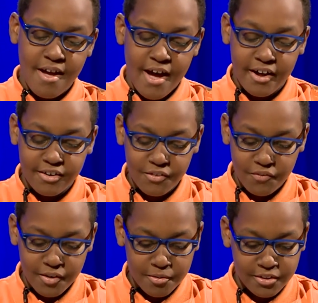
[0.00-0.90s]
How do you
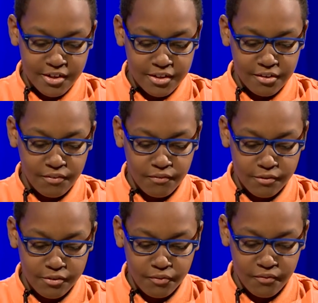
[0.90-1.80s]
feel with all this
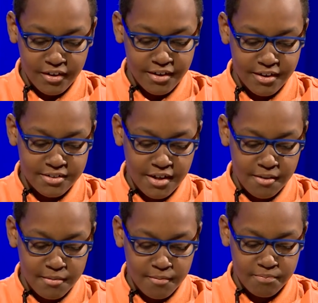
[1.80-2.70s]
food, fun, and
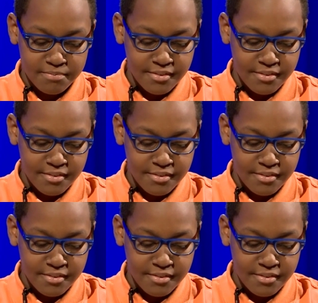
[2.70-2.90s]
excitement?